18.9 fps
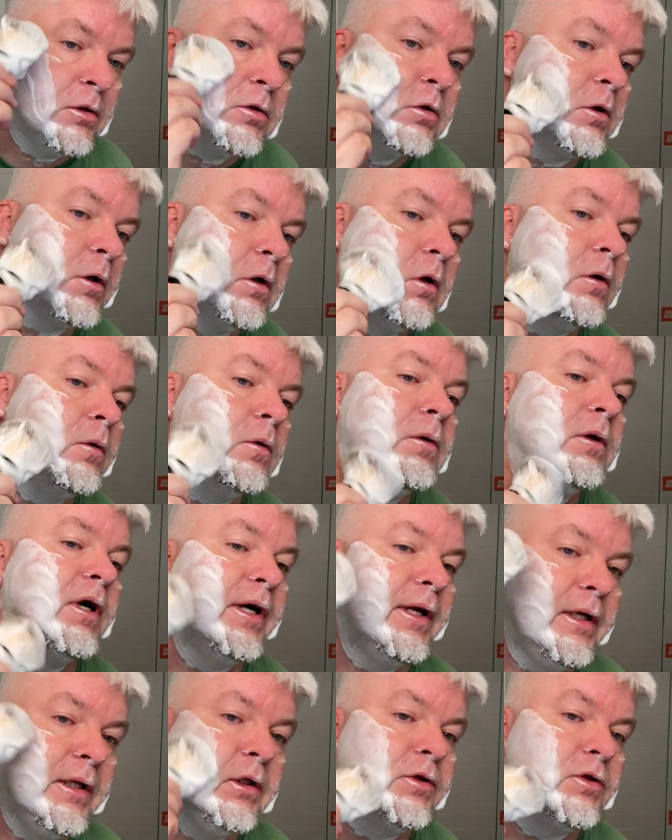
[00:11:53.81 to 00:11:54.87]
So I
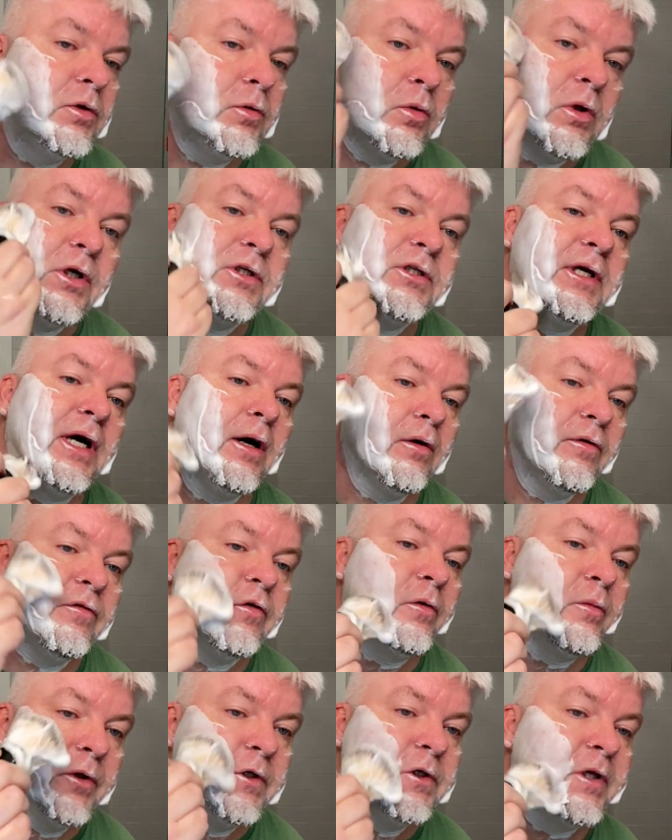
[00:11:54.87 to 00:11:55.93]
need to watch out for
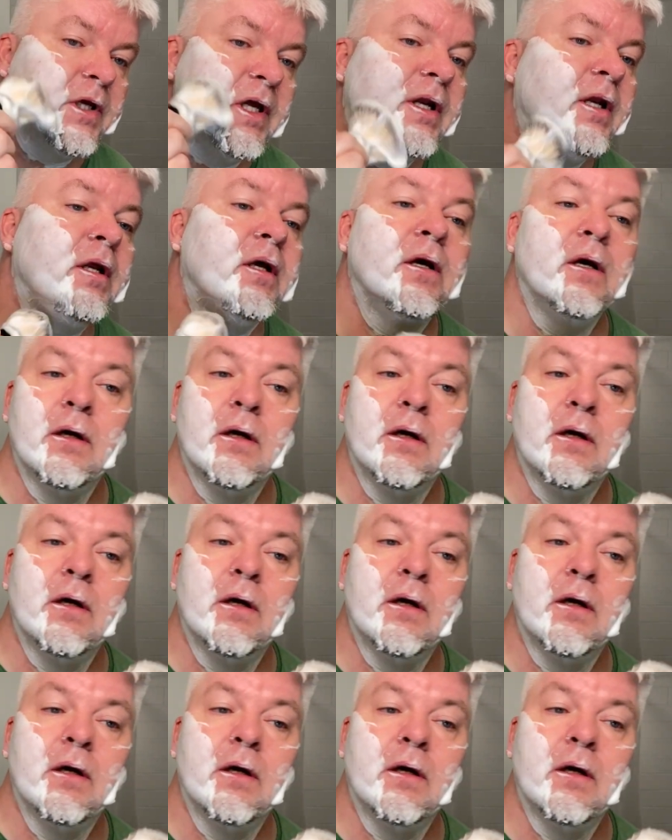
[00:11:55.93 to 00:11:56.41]
my skin.